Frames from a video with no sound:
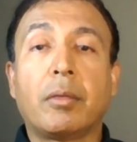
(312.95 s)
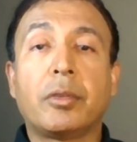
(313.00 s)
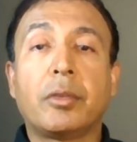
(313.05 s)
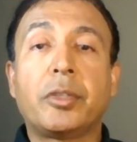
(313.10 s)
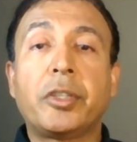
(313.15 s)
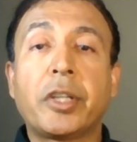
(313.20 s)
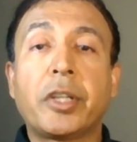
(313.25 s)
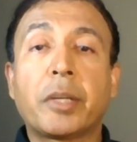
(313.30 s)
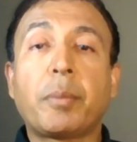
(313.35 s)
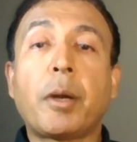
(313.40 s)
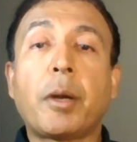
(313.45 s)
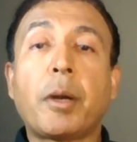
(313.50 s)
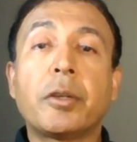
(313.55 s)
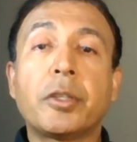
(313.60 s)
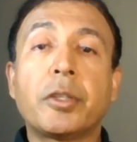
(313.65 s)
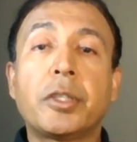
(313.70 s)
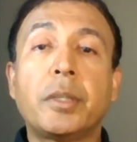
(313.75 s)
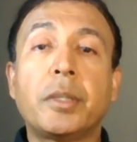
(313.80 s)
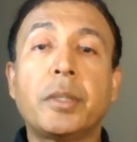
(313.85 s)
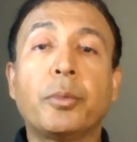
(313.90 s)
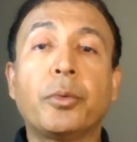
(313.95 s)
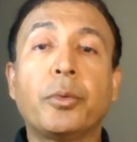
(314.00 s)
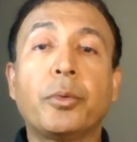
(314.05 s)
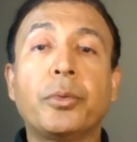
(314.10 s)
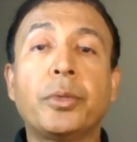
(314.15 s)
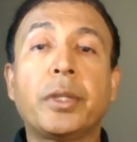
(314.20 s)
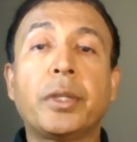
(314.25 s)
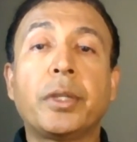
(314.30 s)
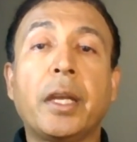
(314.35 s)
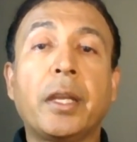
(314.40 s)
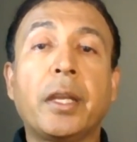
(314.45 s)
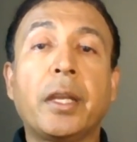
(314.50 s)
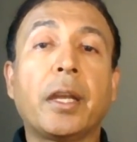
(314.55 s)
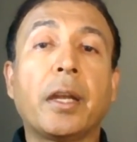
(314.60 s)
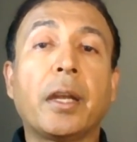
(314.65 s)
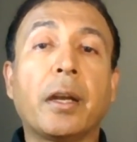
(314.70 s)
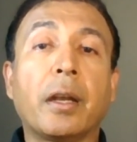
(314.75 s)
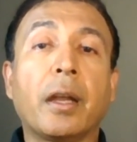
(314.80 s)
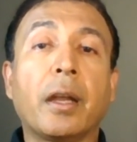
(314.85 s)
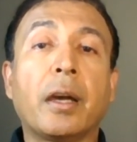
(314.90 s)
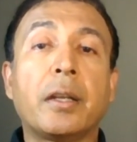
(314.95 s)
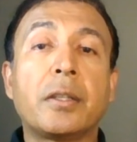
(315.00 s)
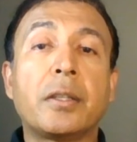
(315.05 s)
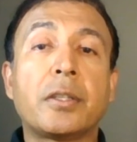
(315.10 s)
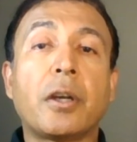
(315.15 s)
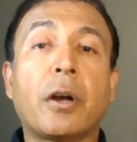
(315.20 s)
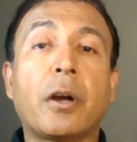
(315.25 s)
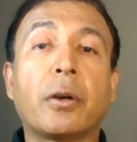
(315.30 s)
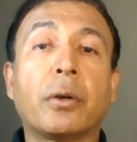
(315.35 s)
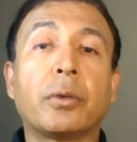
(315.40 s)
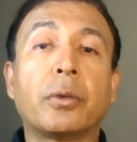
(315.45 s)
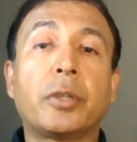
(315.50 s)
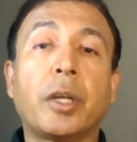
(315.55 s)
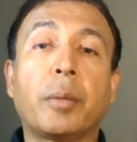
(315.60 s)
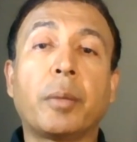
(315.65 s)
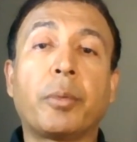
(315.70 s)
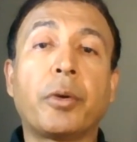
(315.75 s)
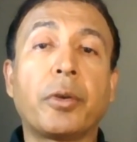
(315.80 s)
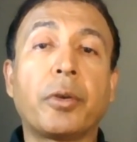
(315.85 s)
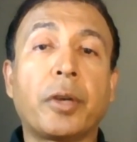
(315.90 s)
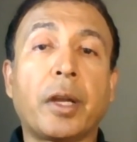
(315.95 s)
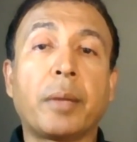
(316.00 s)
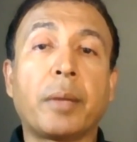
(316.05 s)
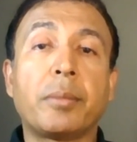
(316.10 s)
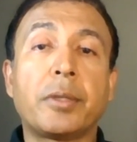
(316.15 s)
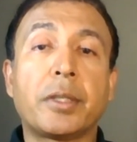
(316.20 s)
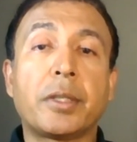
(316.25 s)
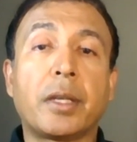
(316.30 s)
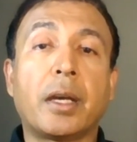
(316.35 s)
direct partnership with any airlines or hotel programs,